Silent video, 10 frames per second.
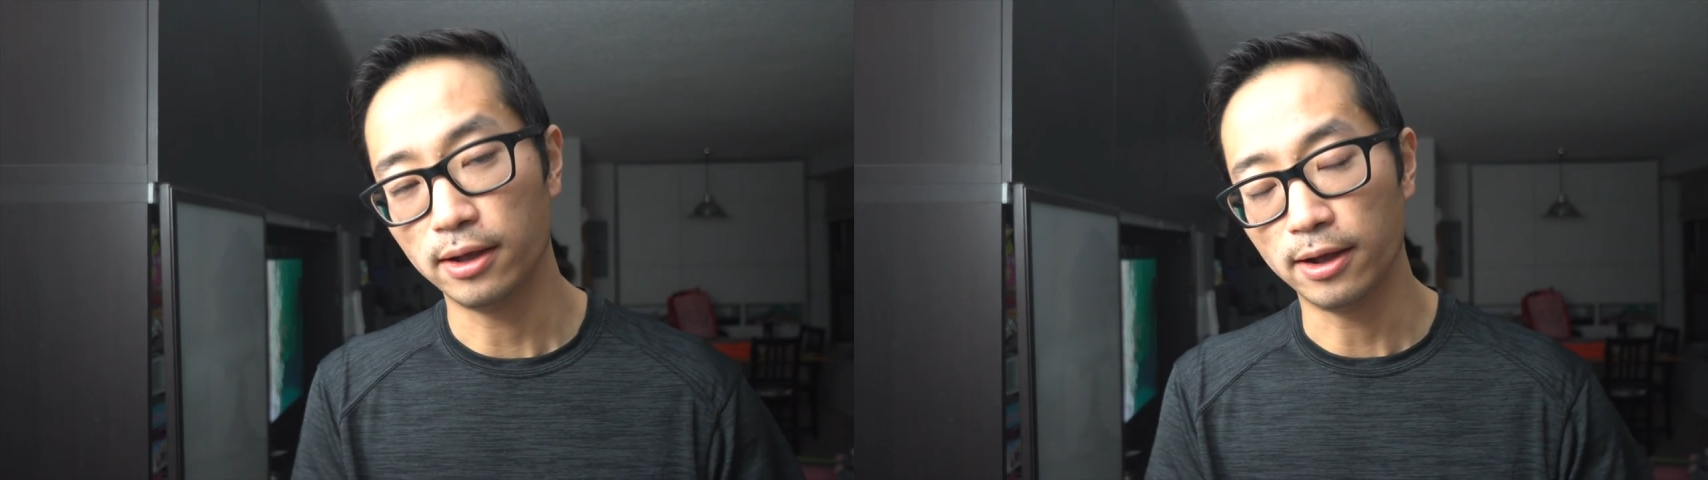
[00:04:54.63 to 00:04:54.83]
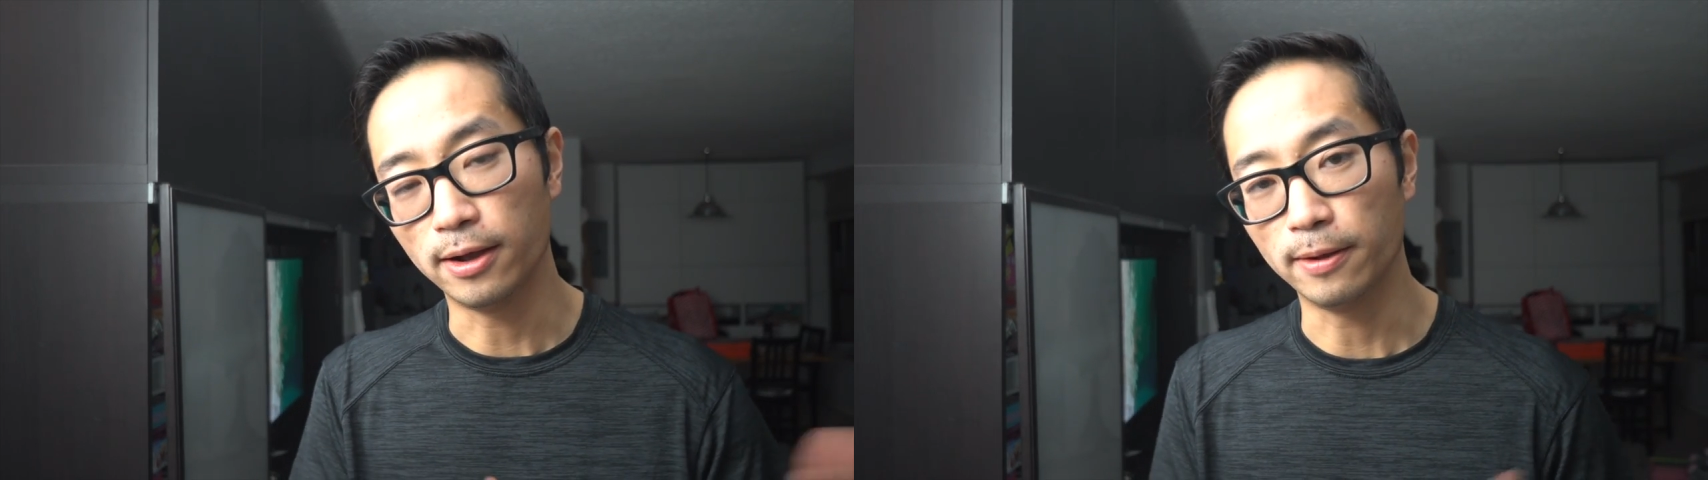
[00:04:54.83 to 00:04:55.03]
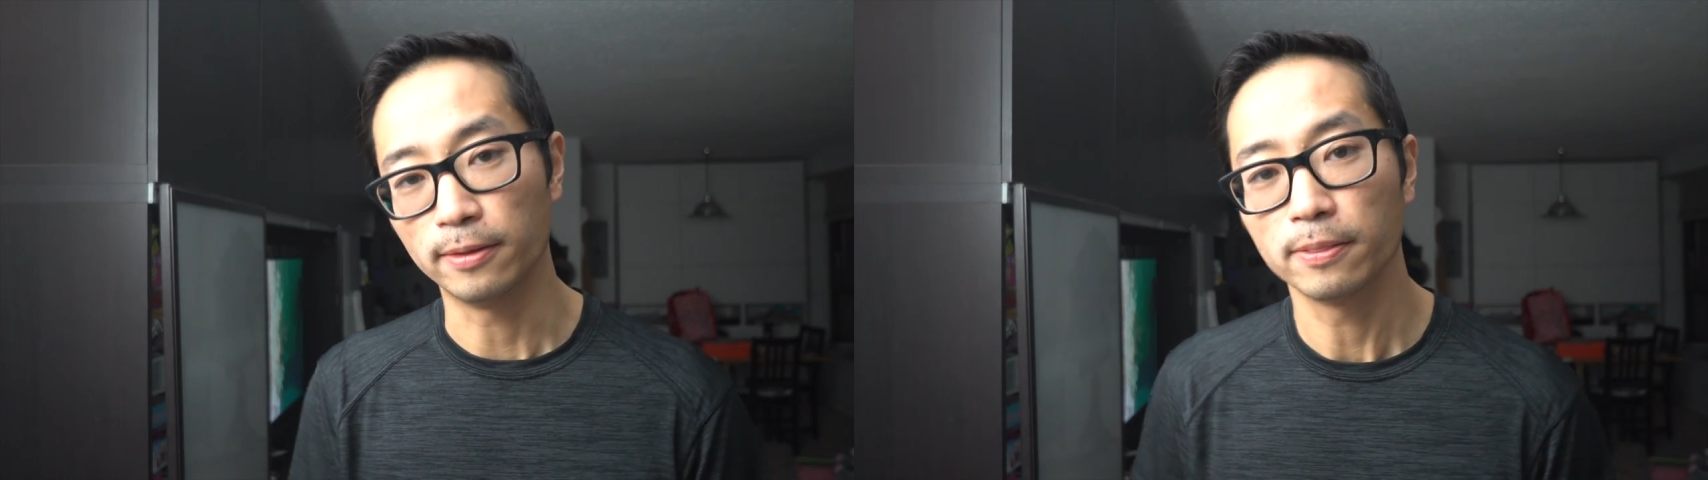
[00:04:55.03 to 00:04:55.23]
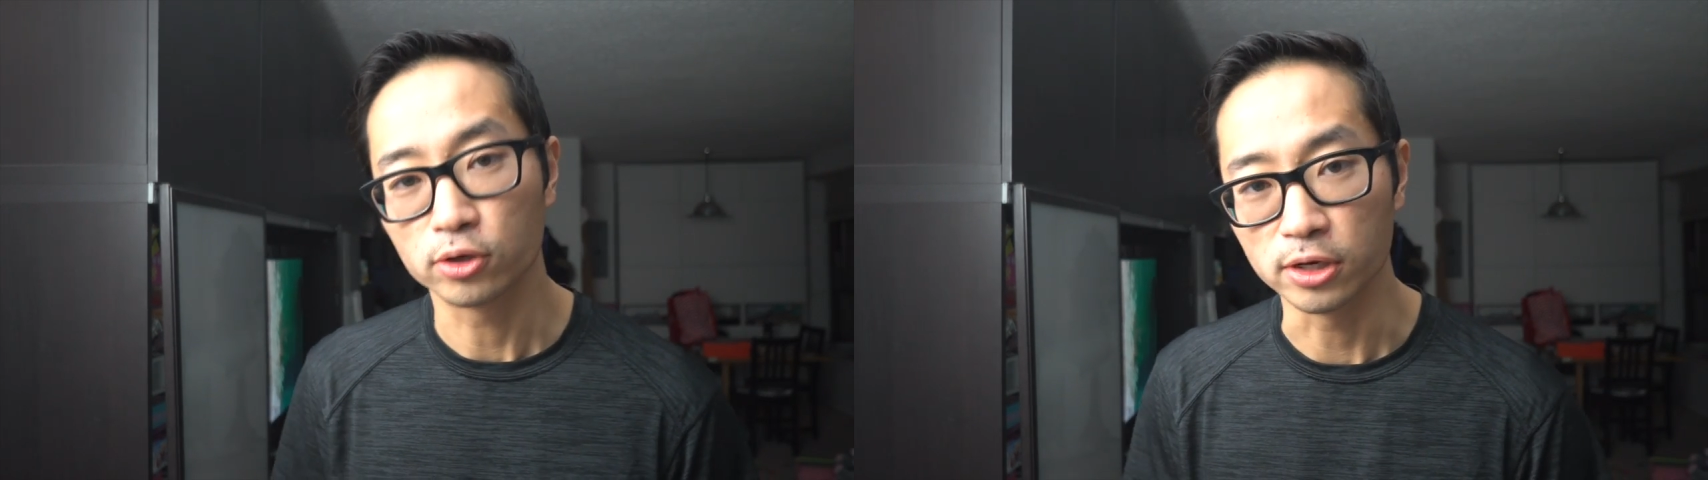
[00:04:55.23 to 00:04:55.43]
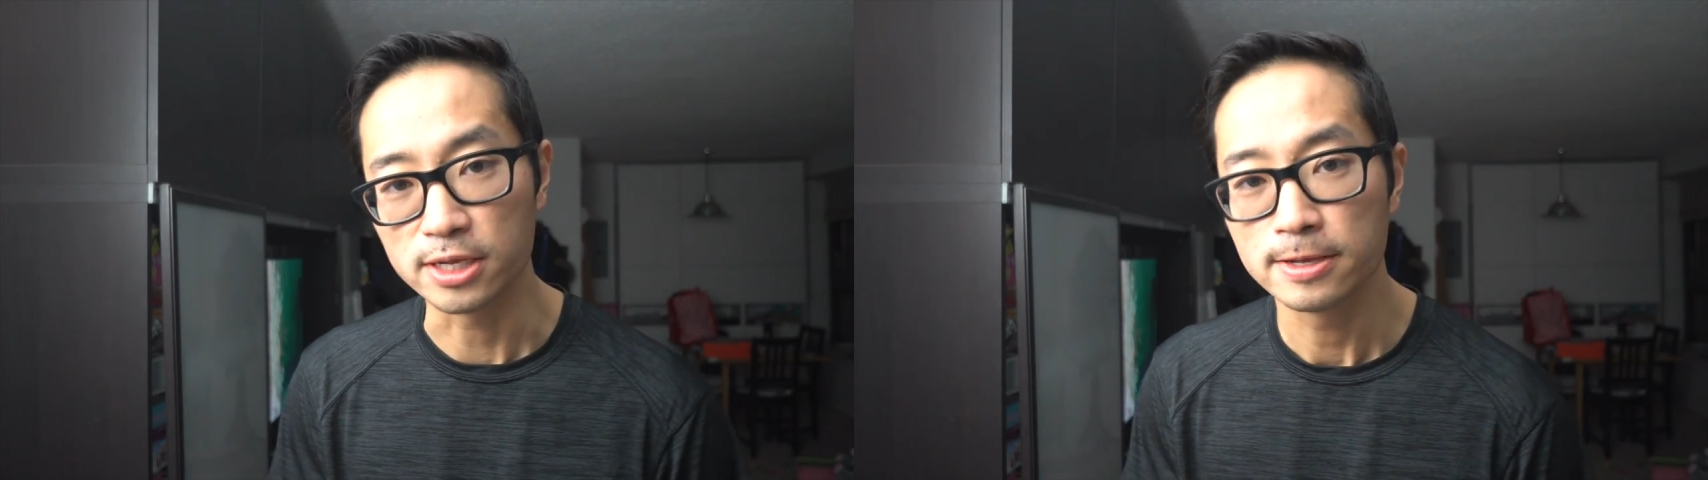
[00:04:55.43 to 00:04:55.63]
uh,
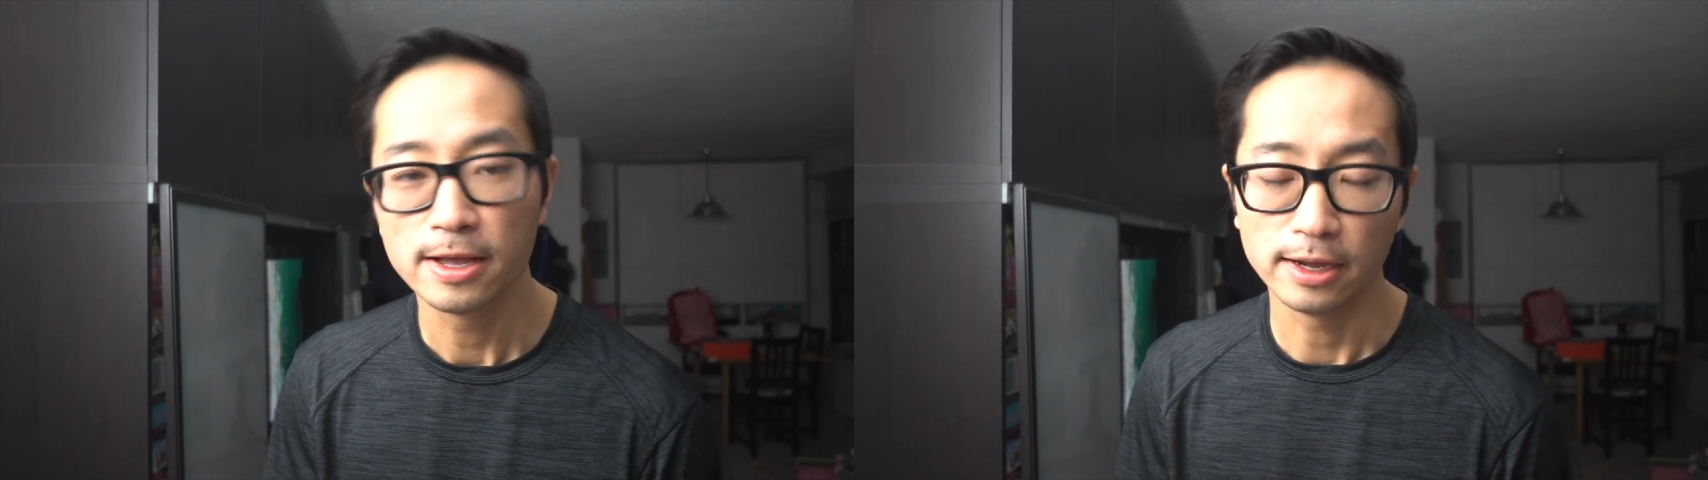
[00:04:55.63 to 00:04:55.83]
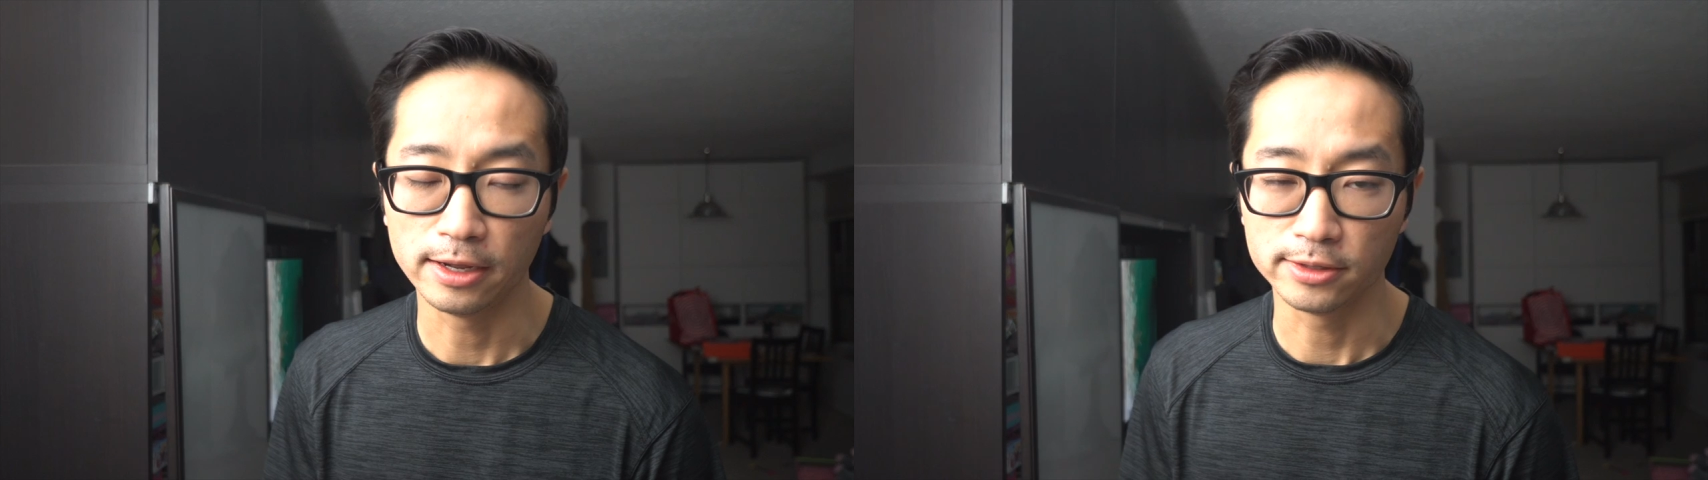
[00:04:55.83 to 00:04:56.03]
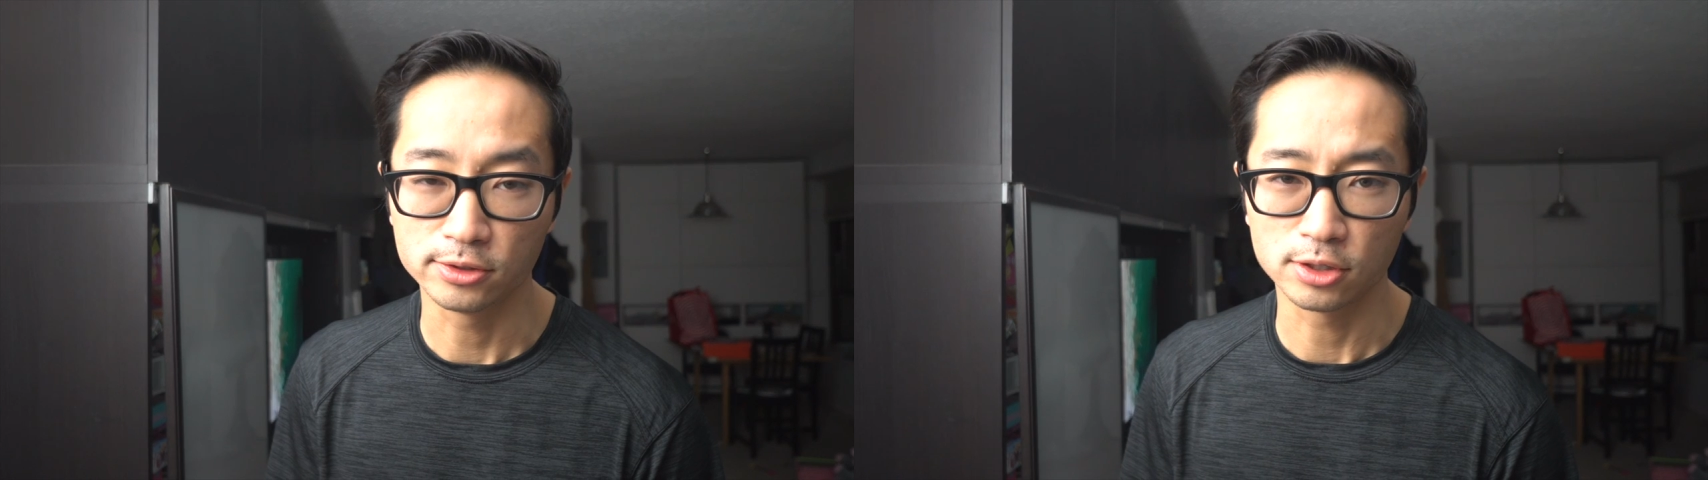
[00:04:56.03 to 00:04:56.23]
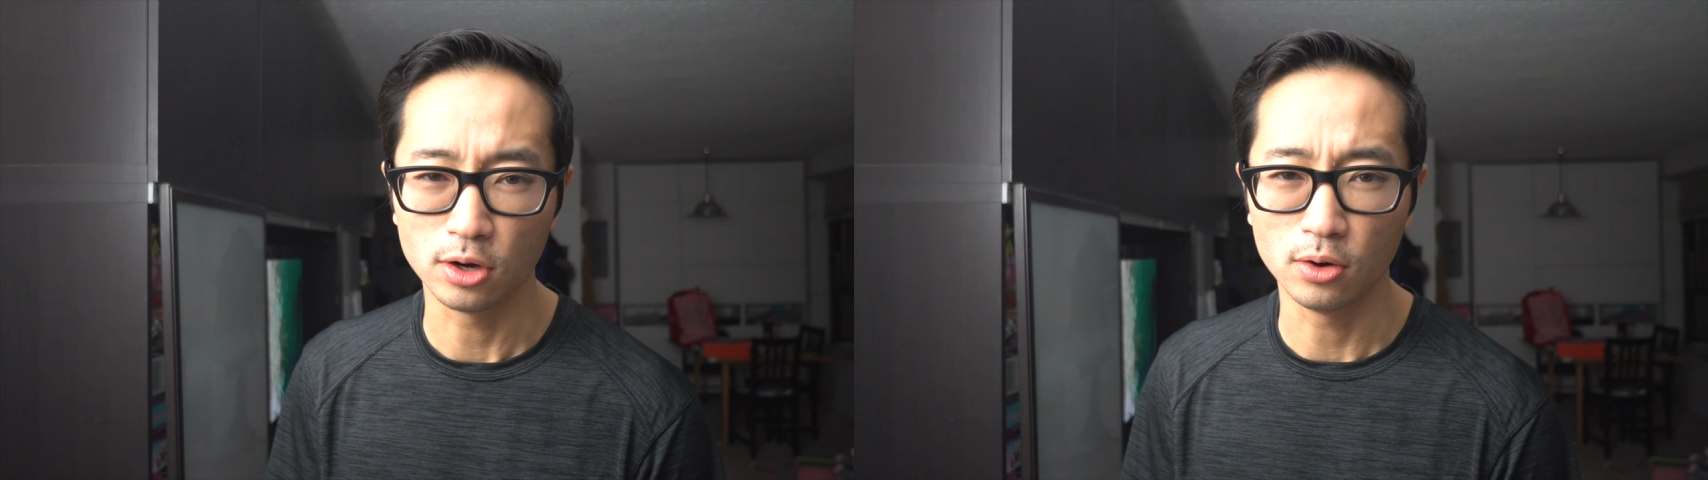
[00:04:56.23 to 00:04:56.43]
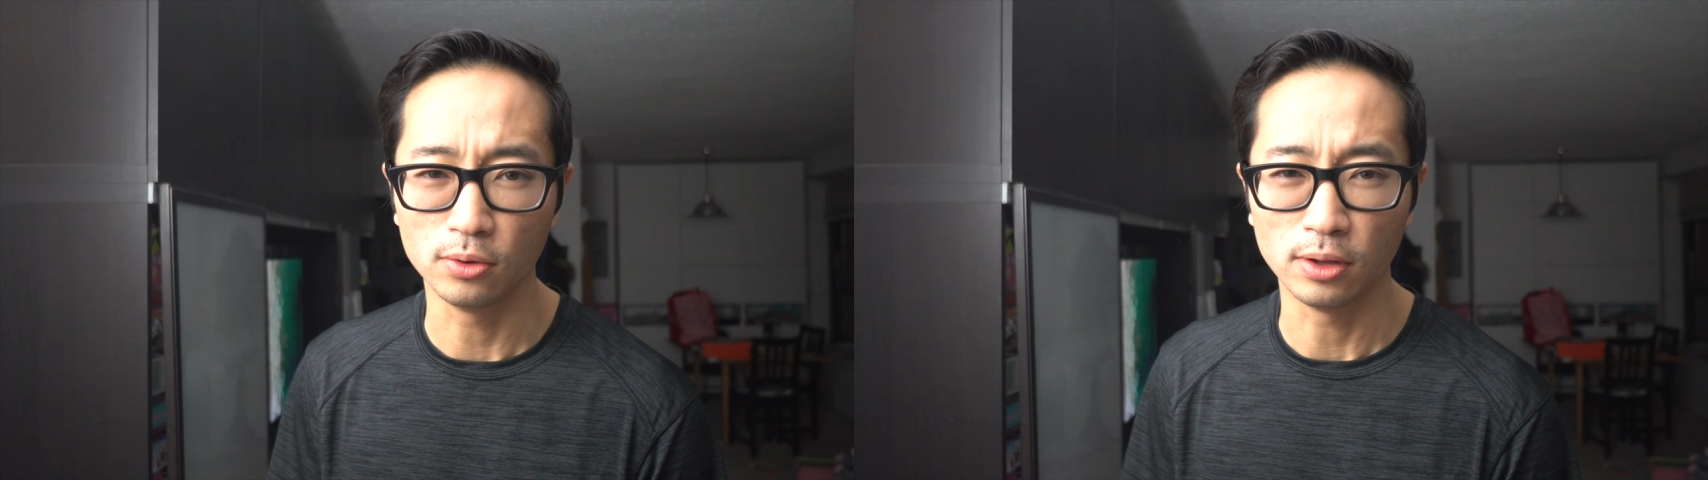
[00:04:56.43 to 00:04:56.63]
goodie. And
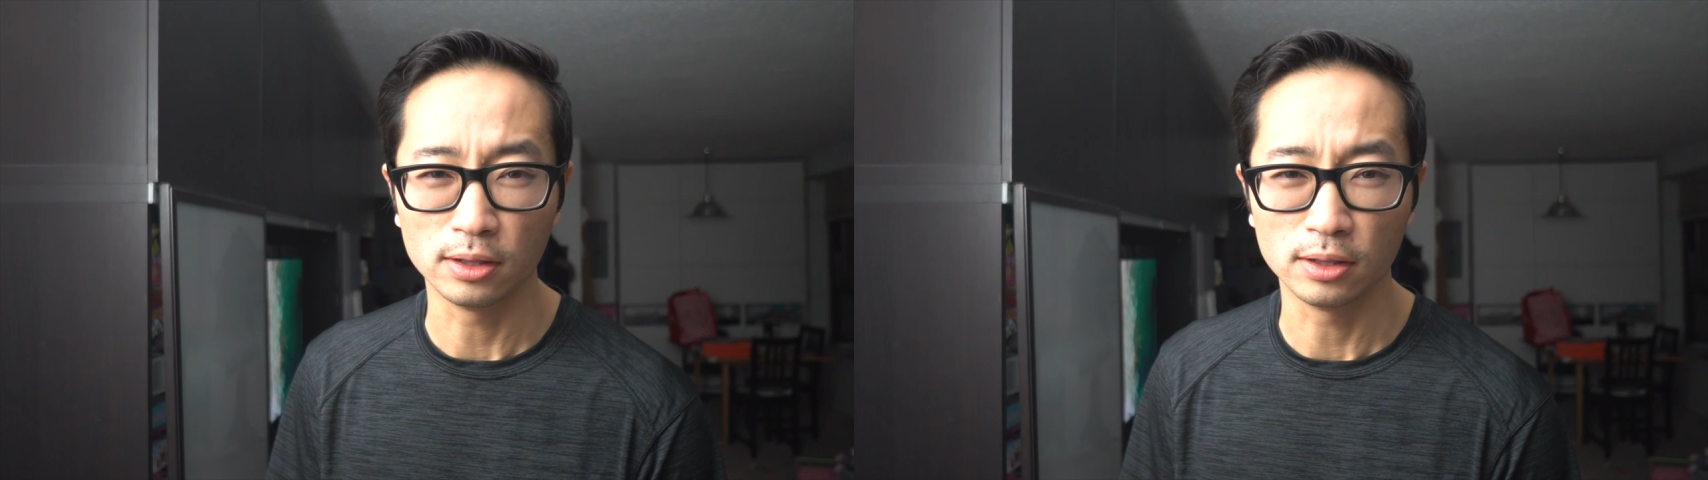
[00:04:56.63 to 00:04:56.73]
so